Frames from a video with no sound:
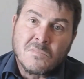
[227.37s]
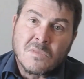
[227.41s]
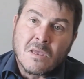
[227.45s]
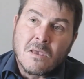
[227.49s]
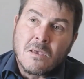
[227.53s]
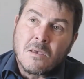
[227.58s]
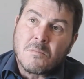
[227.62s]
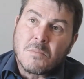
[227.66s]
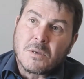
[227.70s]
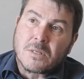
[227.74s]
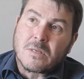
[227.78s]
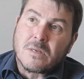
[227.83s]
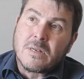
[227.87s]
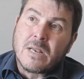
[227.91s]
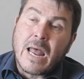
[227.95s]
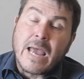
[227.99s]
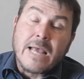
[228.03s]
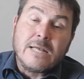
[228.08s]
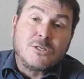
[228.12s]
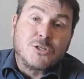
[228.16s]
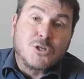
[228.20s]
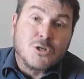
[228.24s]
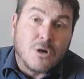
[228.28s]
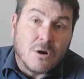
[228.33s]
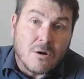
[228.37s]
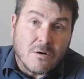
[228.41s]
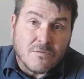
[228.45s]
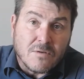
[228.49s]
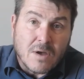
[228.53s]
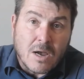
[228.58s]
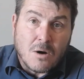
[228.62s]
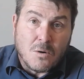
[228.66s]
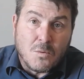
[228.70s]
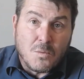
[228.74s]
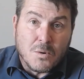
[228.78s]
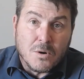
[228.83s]
but the nature of
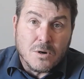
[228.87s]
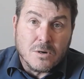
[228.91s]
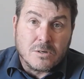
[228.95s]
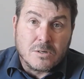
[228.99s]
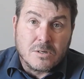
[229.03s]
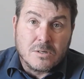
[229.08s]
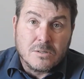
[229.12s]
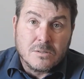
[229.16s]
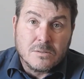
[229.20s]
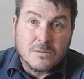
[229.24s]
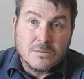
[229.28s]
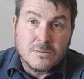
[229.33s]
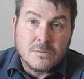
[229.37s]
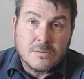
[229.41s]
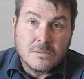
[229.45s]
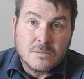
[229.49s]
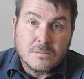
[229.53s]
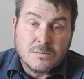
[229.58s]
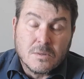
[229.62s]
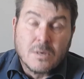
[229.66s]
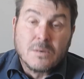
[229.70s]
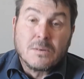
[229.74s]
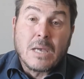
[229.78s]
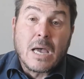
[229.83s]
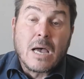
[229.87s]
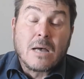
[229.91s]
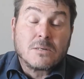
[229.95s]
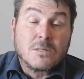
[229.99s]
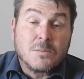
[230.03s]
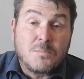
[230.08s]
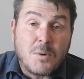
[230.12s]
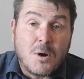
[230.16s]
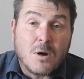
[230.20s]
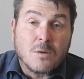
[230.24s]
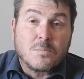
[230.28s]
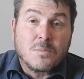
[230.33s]
our work, our
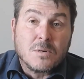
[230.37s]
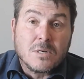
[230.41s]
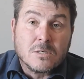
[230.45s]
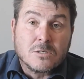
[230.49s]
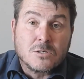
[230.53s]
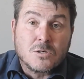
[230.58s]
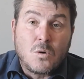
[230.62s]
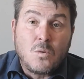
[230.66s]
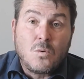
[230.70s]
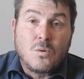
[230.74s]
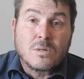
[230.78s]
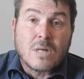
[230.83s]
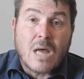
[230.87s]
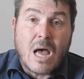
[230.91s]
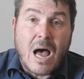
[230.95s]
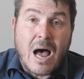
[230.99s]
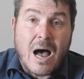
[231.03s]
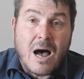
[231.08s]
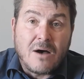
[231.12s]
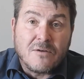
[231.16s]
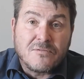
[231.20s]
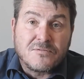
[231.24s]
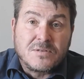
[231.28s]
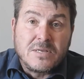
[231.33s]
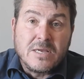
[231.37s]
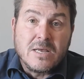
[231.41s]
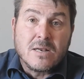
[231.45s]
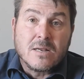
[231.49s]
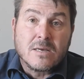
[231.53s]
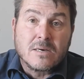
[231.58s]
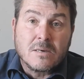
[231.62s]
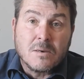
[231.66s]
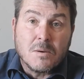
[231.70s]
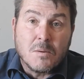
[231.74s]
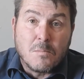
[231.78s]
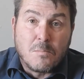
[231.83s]
department is called
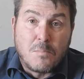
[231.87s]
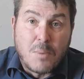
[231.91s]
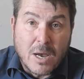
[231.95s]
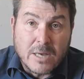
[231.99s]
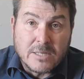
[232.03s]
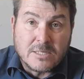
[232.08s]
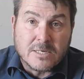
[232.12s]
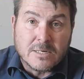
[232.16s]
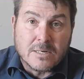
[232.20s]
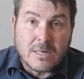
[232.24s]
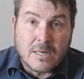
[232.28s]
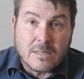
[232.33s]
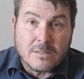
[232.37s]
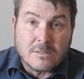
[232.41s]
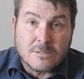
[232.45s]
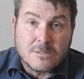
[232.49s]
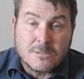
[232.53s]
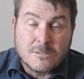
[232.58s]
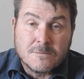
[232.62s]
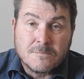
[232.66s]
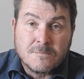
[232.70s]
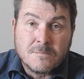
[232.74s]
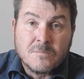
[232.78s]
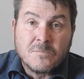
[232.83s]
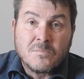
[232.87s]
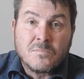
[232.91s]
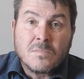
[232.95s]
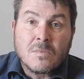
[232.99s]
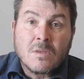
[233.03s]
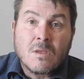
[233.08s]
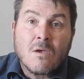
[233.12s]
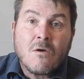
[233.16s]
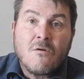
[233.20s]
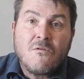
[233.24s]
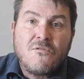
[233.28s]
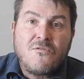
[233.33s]
Afdeling Buitenlands,
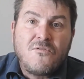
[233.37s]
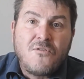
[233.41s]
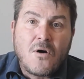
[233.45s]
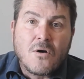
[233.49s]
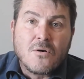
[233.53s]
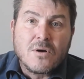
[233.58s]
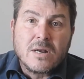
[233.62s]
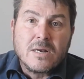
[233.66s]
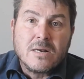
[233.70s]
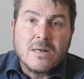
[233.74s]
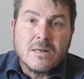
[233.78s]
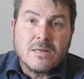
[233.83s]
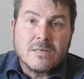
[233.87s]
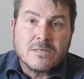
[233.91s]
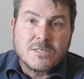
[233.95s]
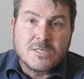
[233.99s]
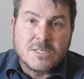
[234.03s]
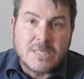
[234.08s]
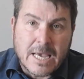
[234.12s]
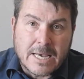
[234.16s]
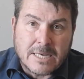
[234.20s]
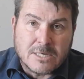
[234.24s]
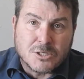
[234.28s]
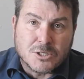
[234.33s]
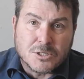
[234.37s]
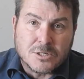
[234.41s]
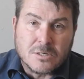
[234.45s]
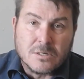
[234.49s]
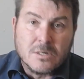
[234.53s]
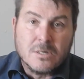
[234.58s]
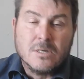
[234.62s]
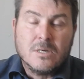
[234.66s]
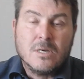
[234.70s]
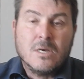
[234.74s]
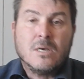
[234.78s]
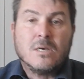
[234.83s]
foreign section.
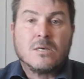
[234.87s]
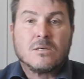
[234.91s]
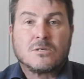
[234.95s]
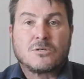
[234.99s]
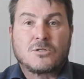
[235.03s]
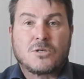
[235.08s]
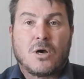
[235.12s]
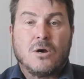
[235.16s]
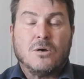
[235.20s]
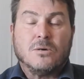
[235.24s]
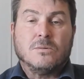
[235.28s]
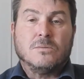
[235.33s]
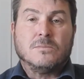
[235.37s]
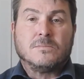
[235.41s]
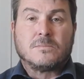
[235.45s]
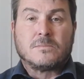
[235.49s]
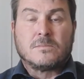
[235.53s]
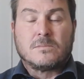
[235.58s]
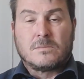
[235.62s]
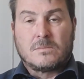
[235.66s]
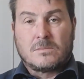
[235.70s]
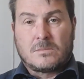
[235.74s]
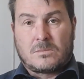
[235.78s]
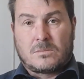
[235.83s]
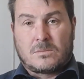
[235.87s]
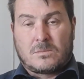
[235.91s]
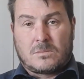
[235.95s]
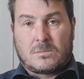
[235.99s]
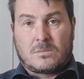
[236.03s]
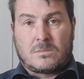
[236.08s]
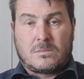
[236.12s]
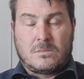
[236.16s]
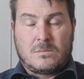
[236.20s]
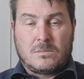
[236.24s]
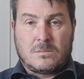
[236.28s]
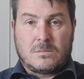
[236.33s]
So
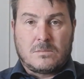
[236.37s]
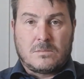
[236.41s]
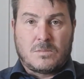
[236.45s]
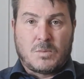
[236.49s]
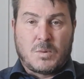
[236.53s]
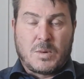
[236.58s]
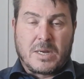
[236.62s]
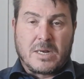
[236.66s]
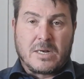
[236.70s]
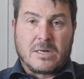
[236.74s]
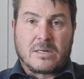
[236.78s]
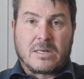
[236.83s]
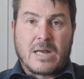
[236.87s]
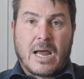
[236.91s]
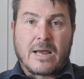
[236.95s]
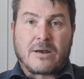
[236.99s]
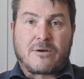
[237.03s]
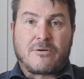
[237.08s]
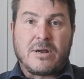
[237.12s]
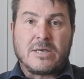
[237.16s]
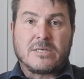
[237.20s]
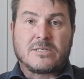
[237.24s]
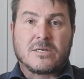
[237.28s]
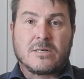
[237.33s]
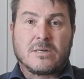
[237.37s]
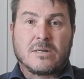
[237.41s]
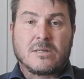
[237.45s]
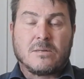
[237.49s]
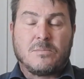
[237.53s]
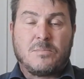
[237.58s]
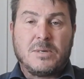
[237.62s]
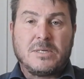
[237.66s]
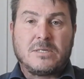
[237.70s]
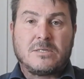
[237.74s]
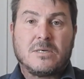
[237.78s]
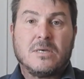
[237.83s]
we're going to digress a little
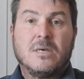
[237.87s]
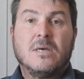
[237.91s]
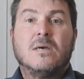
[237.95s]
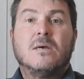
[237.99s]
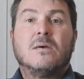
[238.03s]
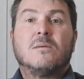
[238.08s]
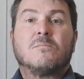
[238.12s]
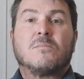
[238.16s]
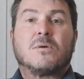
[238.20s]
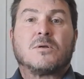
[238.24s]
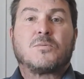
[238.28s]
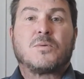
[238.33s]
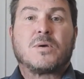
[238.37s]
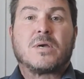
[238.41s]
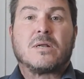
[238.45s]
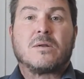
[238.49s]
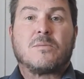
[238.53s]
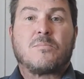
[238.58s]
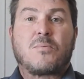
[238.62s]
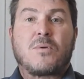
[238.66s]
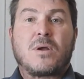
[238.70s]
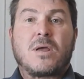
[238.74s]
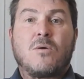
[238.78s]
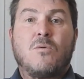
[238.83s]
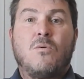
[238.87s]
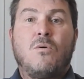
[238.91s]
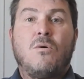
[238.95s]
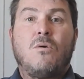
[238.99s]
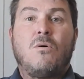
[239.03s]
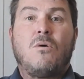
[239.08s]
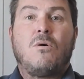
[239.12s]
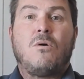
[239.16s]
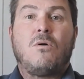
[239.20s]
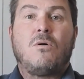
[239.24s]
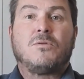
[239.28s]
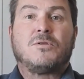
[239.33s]
bit, but we're going to bring
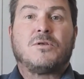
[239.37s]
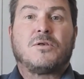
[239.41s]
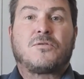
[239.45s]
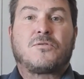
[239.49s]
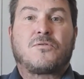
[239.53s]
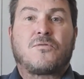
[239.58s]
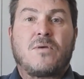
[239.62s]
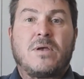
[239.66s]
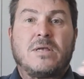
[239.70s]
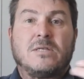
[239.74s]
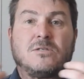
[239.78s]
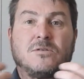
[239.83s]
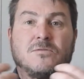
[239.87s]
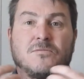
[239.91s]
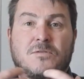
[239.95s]
all the threads of the